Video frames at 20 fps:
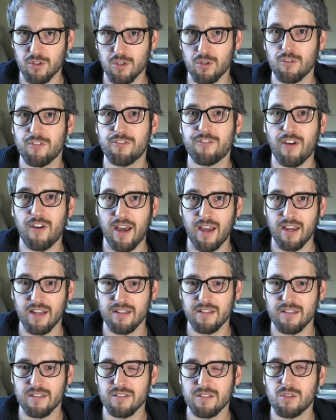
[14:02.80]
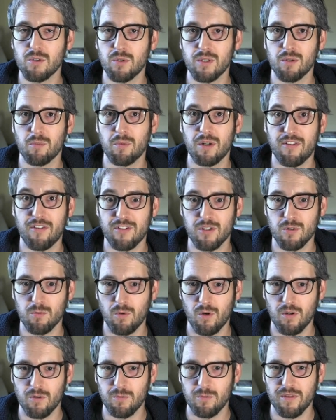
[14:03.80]
fine doing whatever you
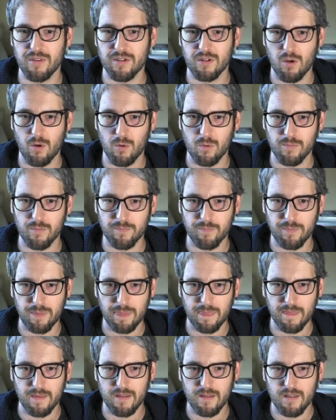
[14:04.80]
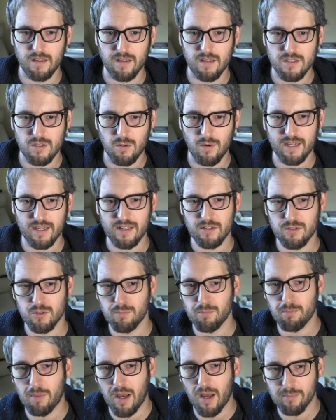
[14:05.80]
want with the code. So I can do
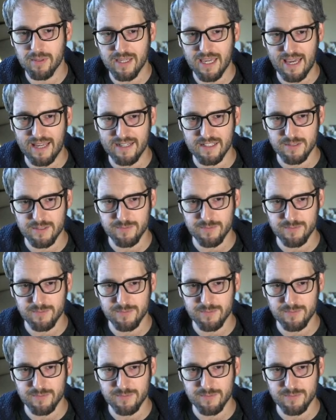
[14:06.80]
pub.get.